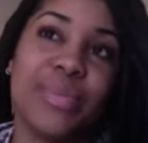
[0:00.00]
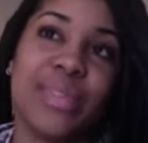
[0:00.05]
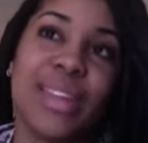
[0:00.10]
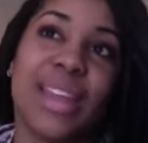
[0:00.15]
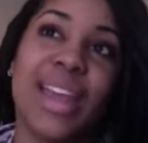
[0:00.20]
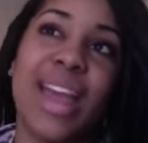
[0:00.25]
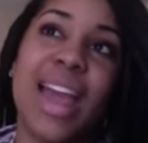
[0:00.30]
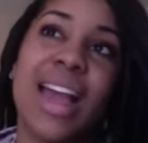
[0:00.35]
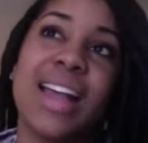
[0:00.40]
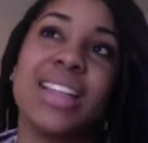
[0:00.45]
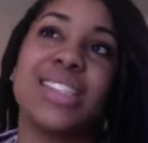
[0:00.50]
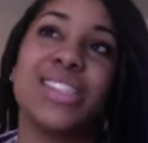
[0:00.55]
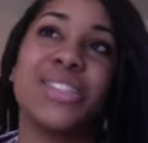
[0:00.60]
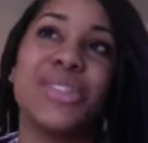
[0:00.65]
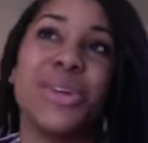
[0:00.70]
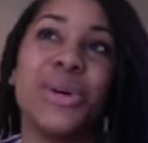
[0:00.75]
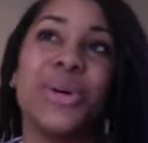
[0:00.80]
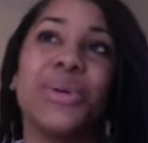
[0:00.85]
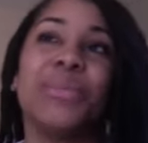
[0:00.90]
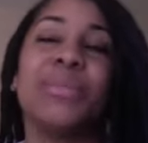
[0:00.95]
has
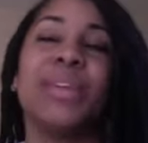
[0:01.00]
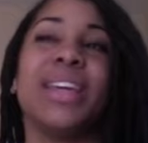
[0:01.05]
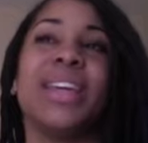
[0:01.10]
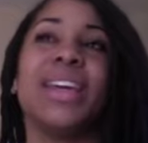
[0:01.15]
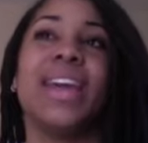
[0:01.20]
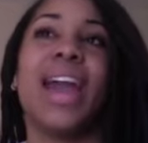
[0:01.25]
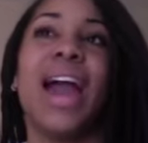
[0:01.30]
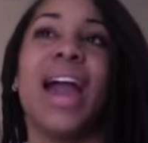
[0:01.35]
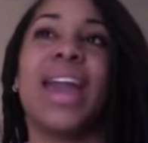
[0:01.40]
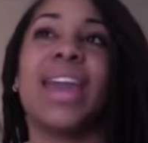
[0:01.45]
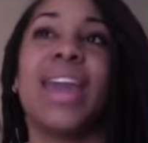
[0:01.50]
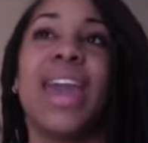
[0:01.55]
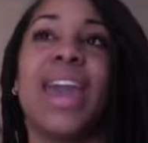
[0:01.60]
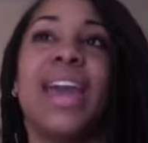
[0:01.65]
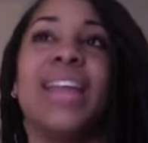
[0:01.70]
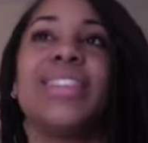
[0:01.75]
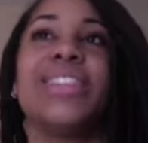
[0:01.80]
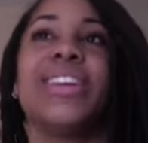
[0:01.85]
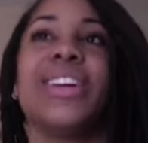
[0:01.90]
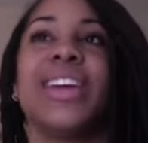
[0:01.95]
told me I
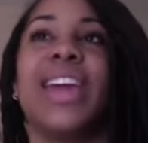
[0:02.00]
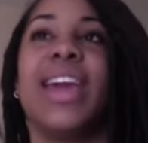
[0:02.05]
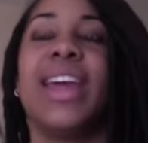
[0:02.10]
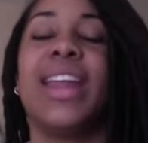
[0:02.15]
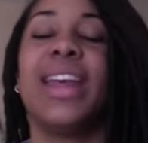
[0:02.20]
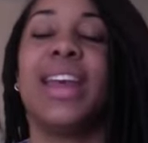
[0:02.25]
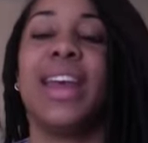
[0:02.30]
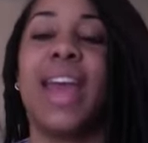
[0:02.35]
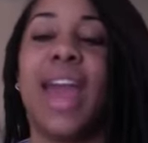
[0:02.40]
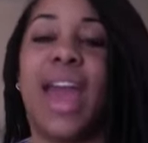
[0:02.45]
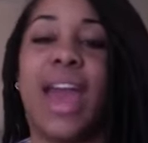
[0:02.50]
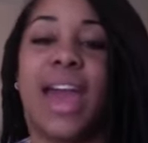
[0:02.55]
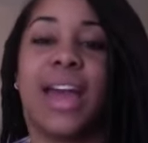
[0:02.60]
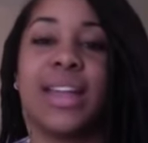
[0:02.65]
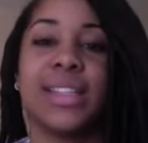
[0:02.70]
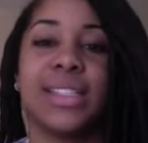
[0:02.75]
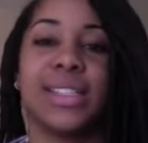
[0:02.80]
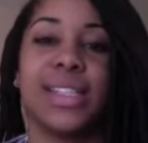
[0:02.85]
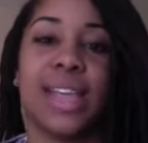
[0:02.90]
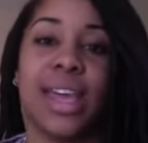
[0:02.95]
can't look at it
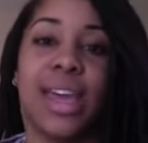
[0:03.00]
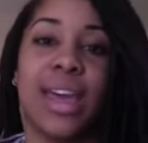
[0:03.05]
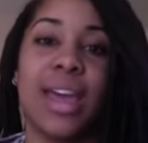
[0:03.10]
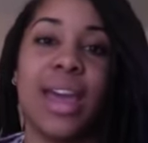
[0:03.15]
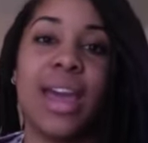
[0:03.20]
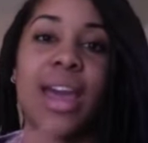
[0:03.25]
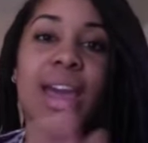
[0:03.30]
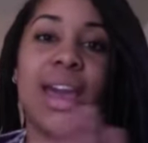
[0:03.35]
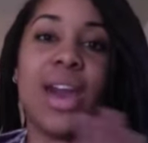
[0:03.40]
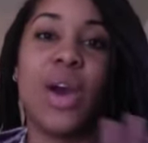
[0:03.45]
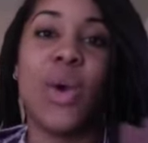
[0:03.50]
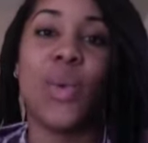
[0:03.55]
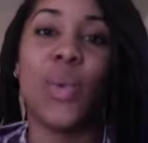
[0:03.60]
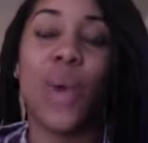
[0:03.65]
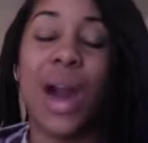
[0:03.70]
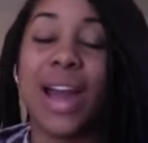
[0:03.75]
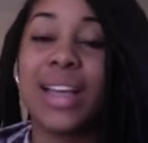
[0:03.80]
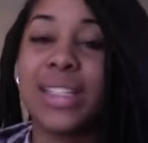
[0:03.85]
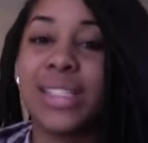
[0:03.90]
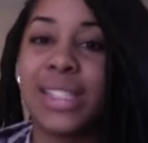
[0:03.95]
as,
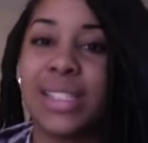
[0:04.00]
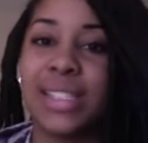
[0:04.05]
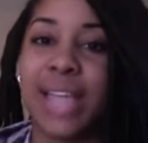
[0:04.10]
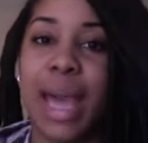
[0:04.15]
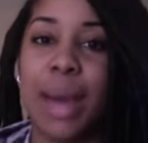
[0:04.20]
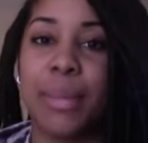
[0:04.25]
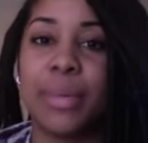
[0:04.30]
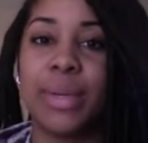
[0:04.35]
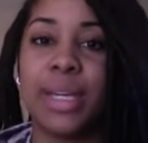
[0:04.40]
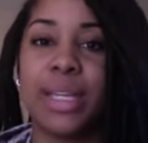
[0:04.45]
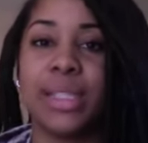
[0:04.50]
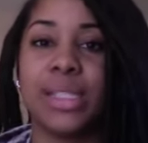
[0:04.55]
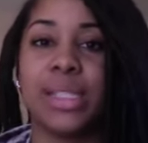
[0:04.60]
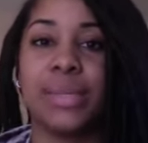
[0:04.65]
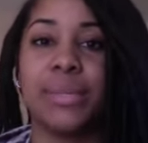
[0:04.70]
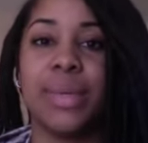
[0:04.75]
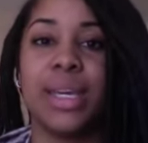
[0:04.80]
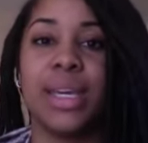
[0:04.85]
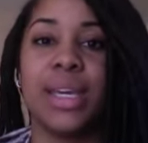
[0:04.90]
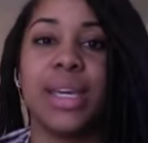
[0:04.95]
why is this happening to
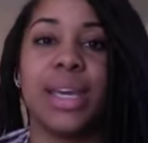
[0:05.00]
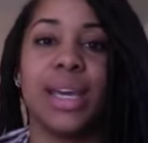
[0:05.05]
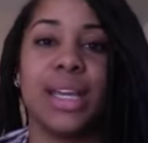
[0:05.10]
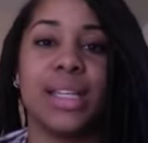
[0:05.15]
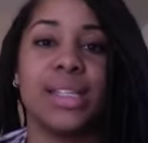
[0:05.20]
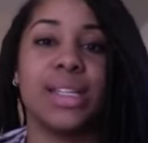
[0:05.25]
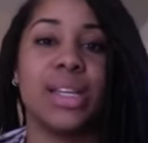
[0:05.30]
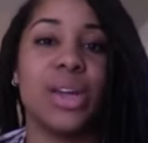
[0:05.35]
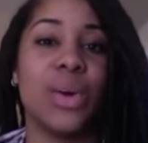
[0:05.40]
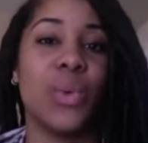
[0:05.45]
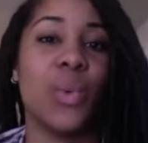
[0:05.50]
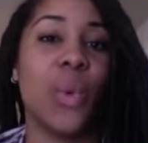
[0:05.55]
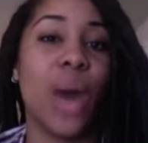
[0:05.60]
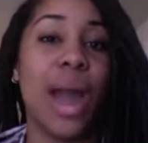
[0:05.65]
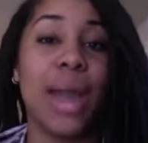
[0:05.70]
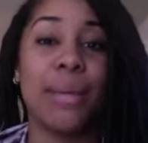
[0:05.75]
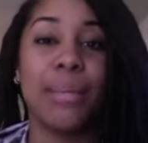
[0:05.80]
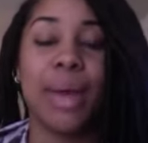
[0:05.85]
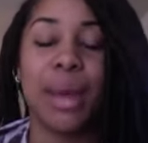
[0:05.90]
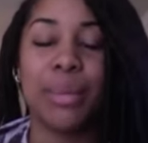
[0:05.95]
me? Why
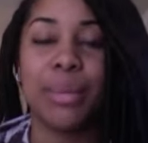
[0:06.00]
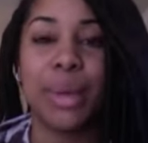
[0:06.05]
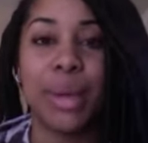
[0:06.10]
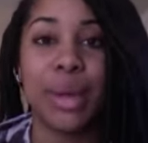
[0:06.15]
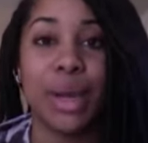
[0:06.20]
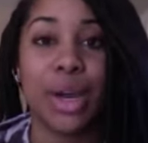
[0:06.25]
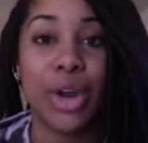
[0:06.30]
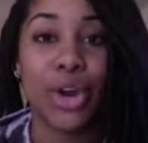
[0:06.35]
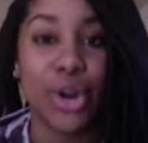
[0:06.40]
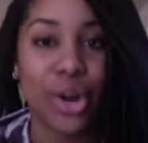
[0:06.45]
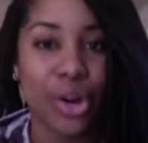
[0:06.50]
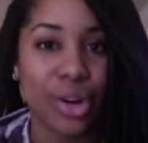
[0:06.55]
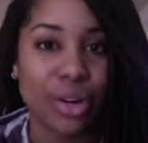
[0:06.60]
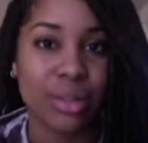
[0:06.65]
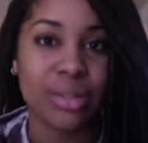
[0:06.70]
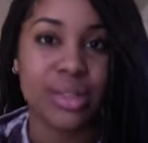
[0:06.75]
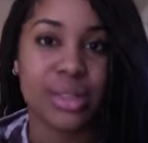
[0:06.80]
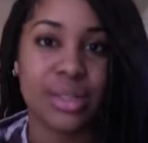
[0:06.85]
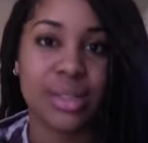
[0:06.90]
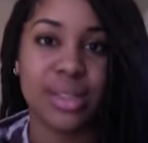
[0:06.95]
am I being
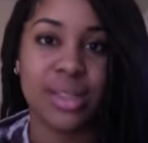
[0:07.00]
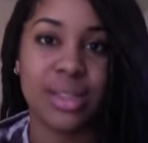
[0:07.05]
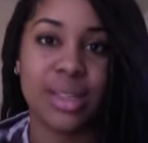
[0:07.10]
cursed?